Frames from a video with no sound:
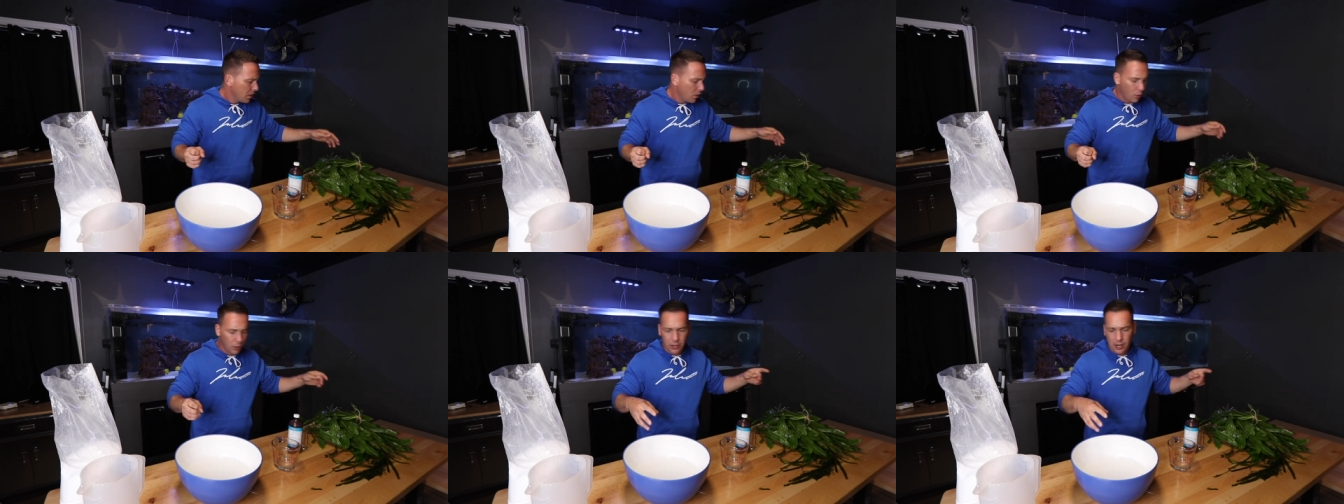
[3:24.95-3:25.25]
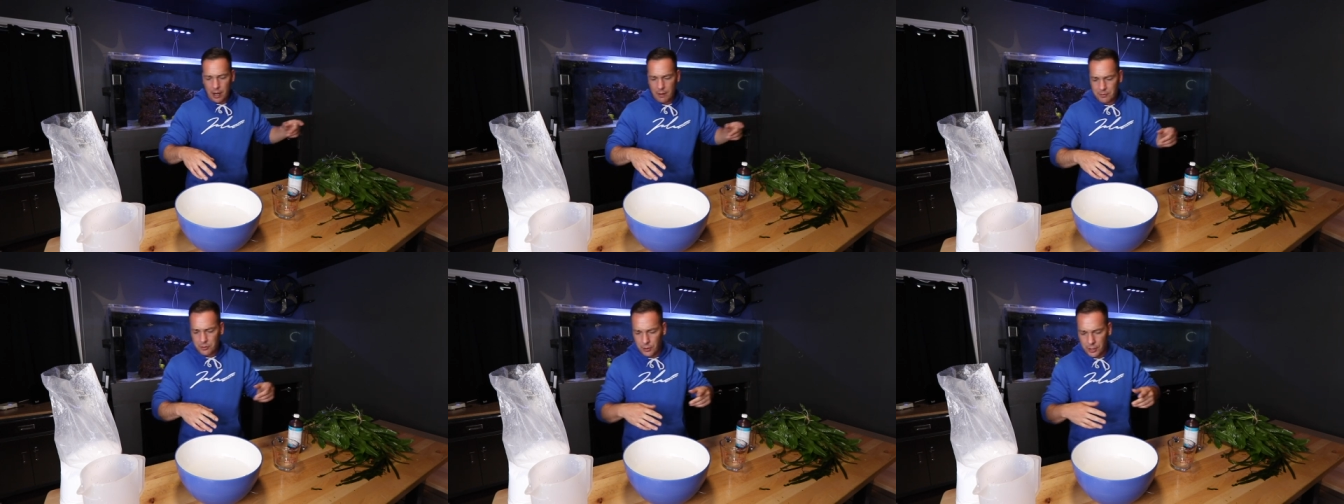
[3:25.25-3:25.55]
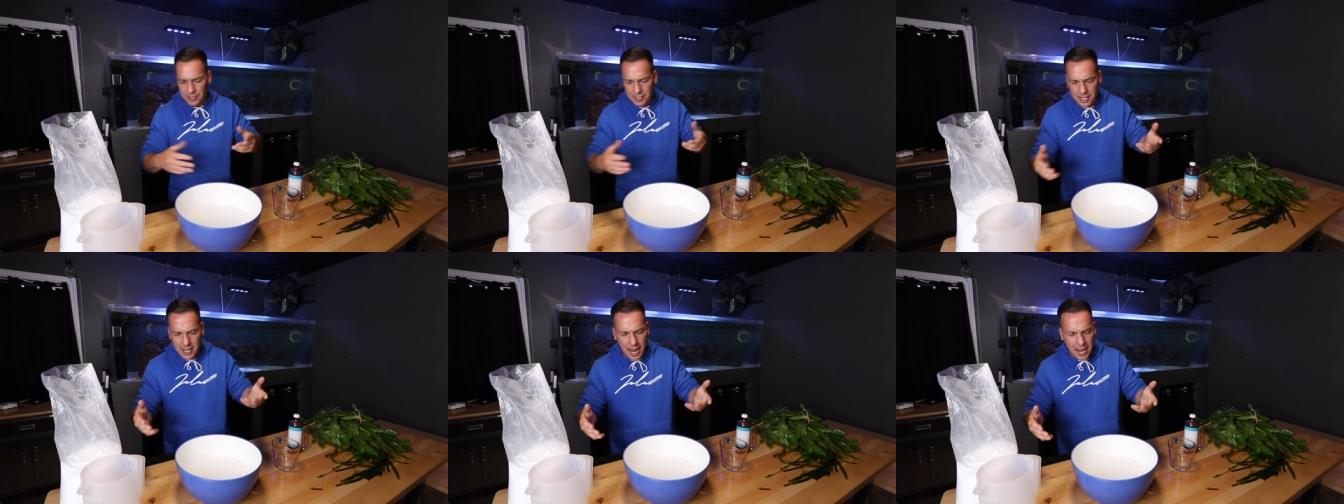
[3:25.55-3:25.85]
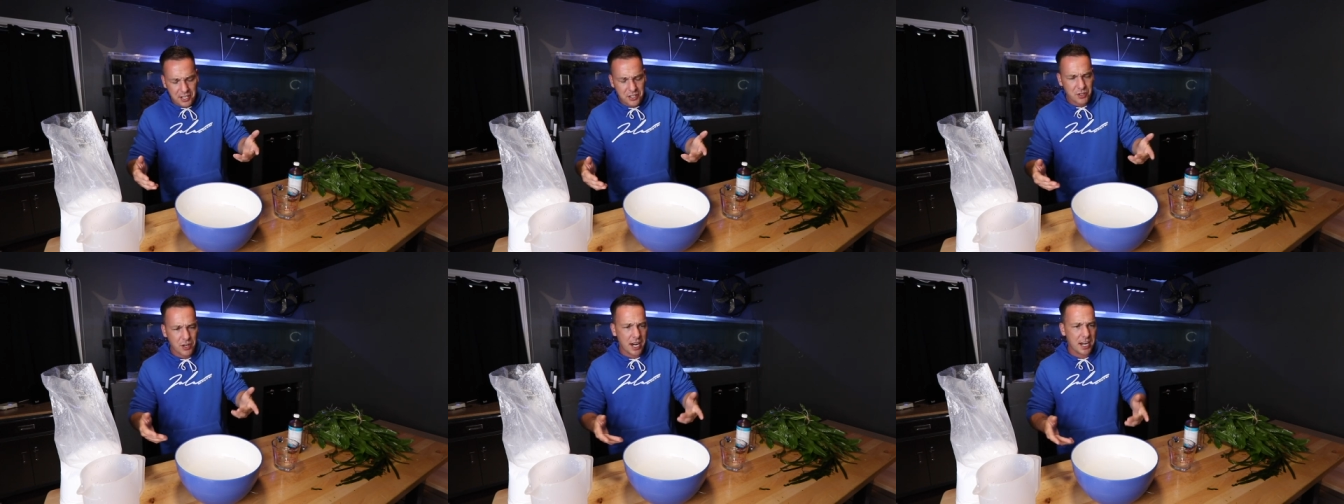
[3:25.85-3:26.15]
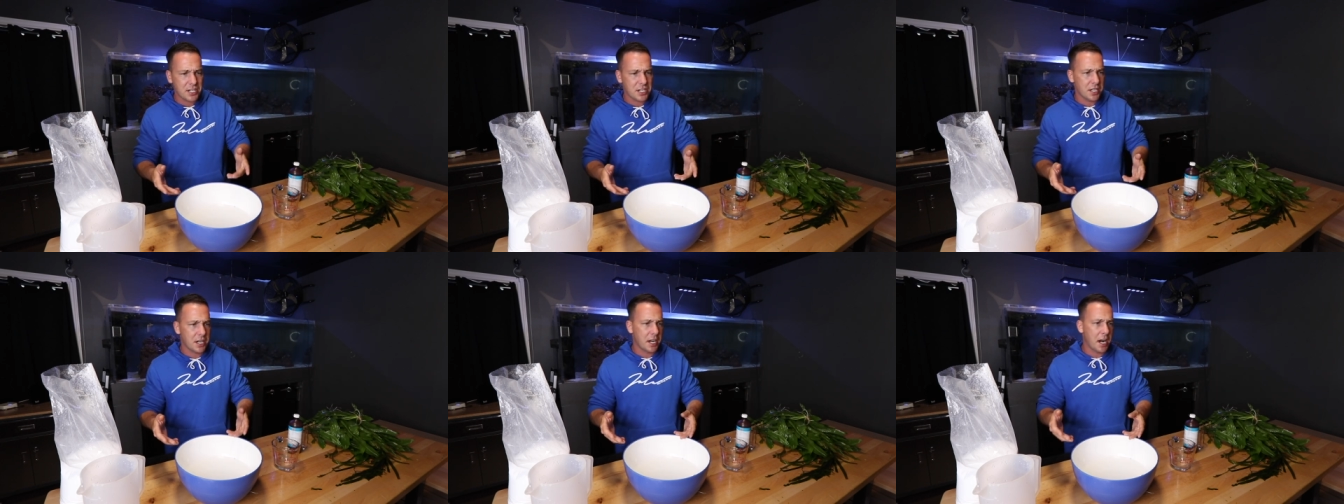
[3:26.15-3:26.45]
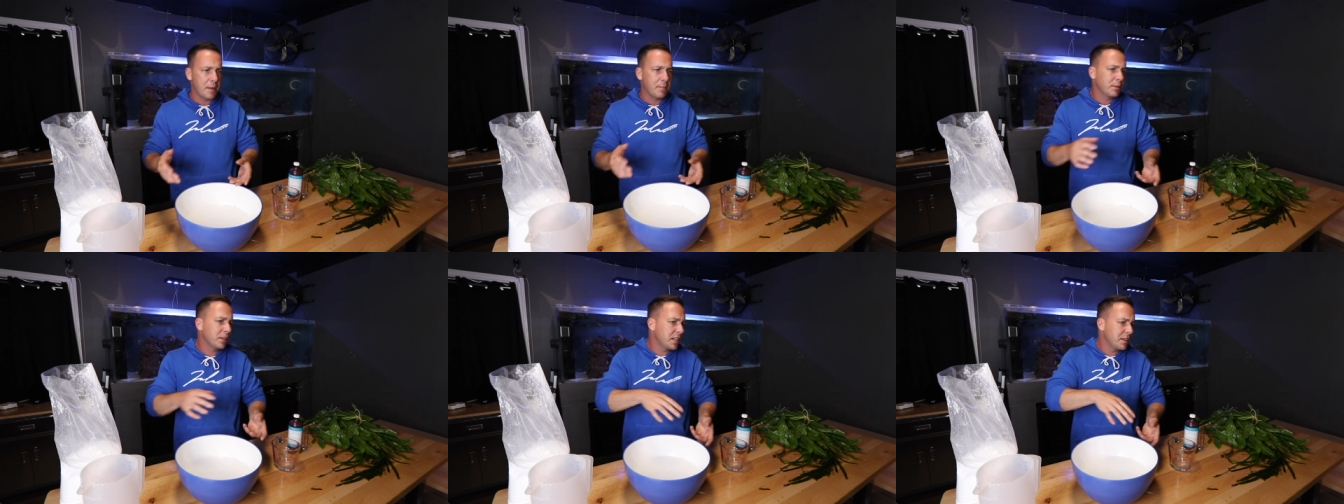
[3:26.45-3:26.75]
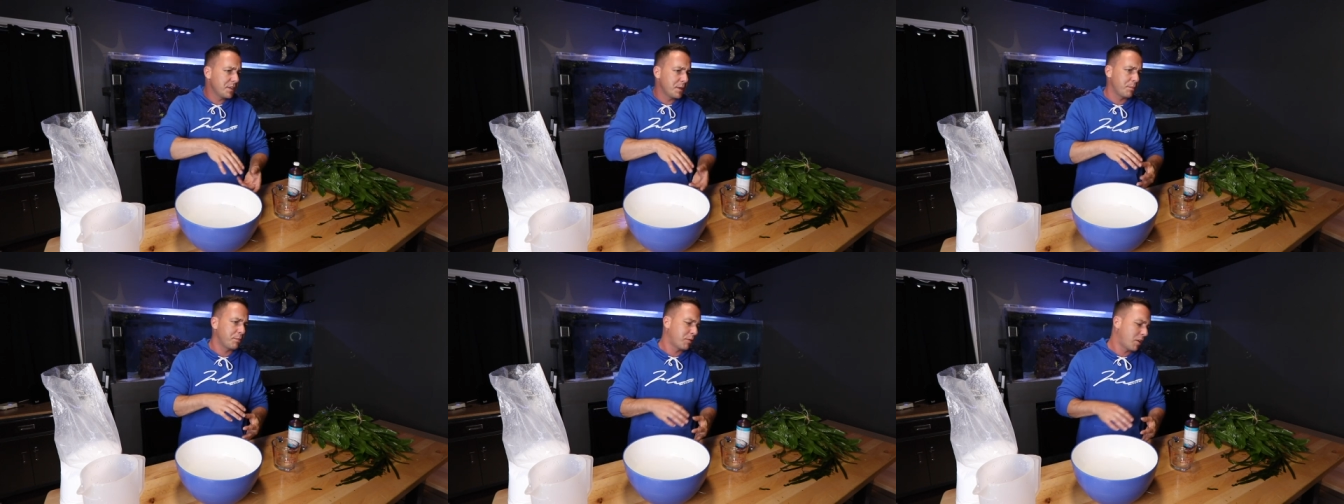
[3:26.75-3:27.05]
or I'm sorry, dehydration, and I
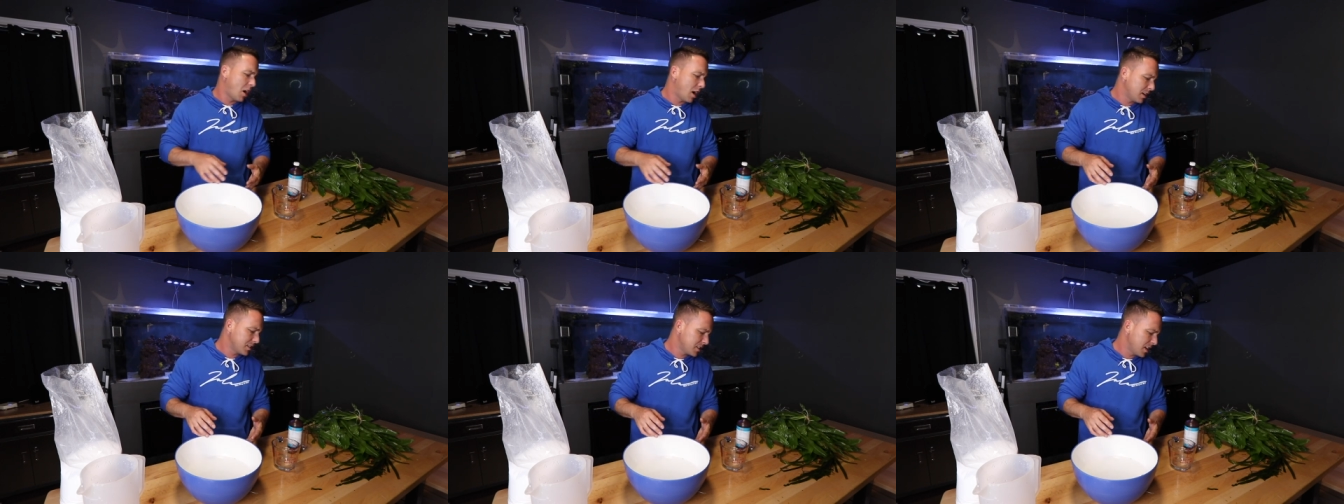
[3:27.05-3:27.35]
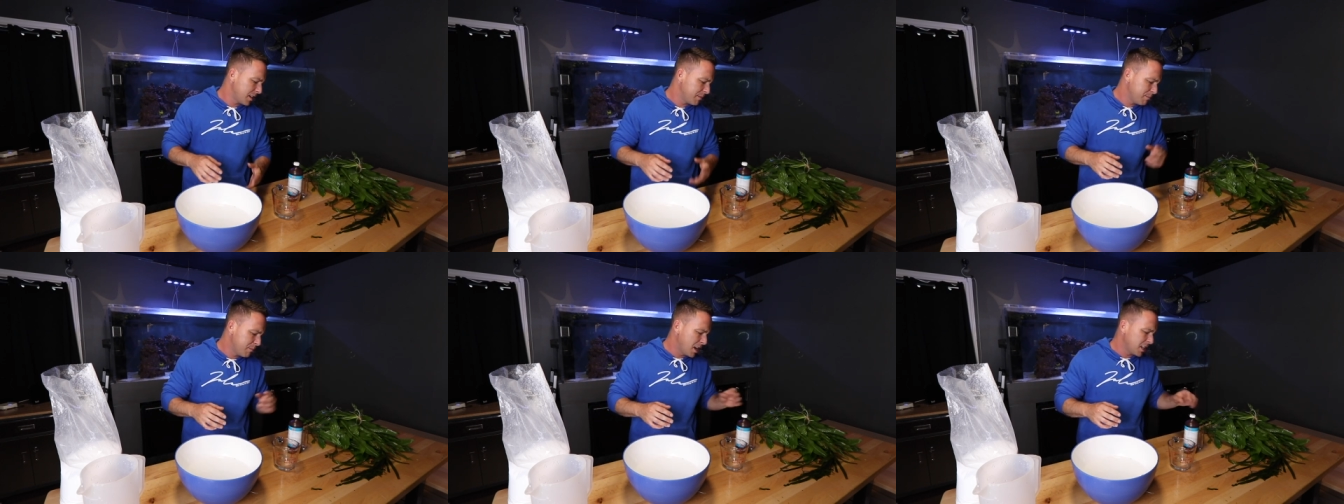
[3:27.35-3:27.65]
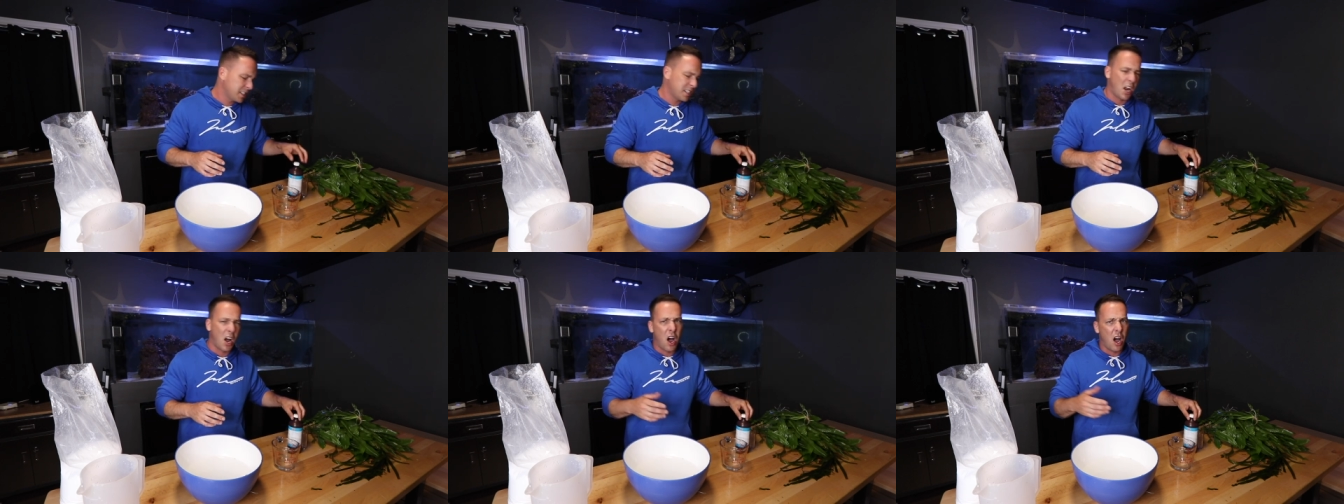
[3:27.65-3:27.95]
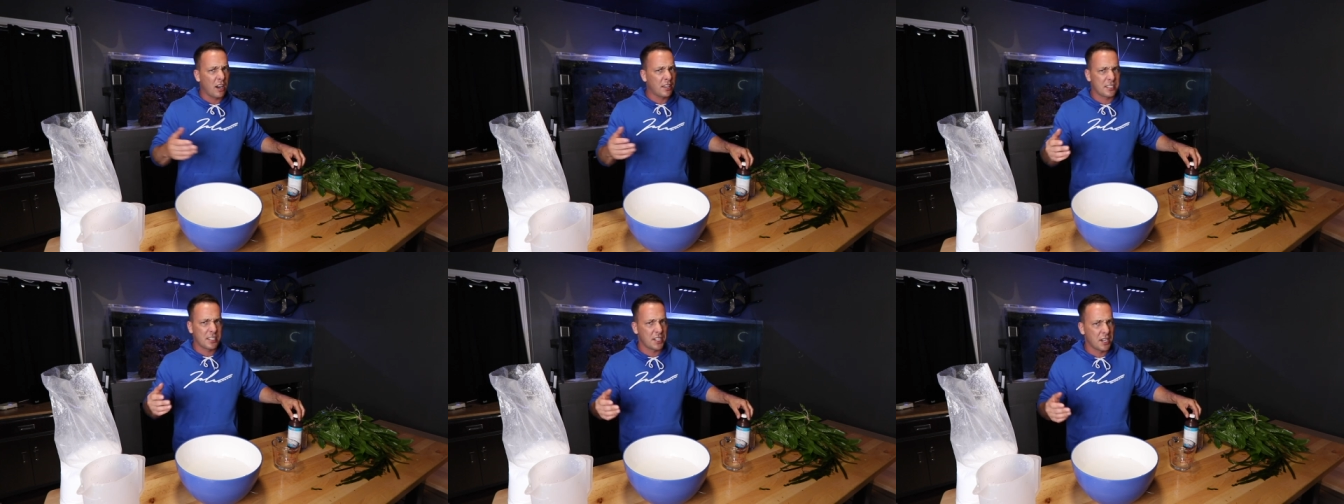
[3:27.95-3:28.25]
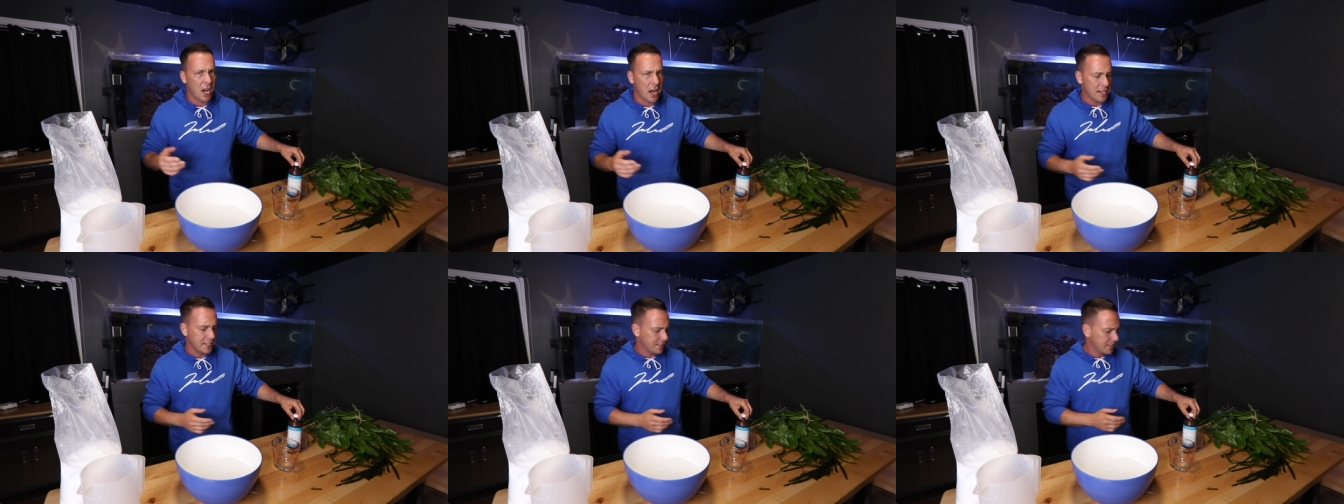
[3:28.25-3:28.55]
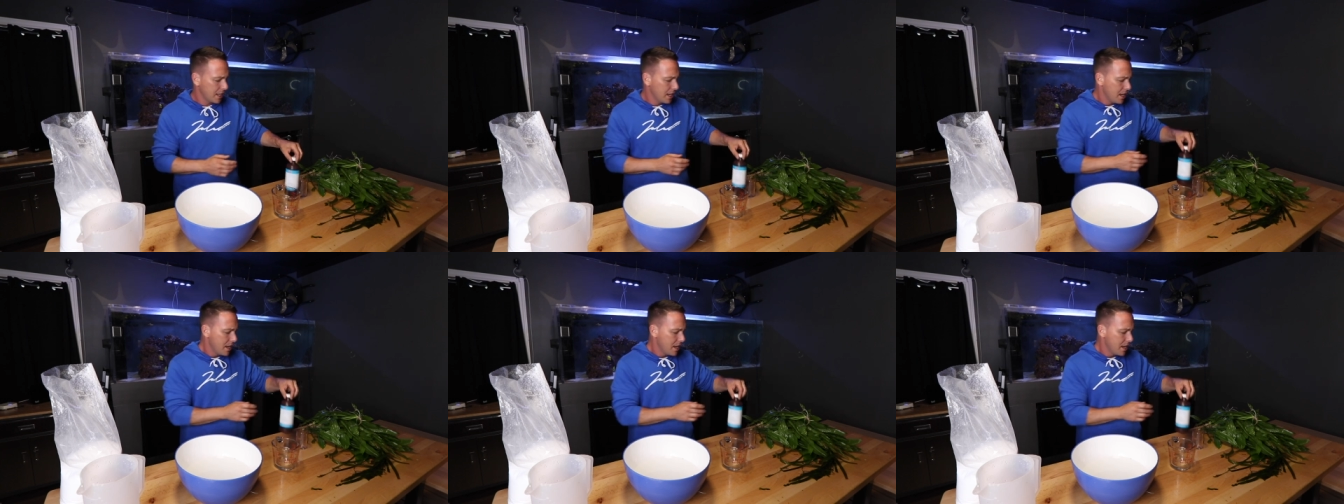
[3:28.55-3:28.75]
believe the peroxide must oxidize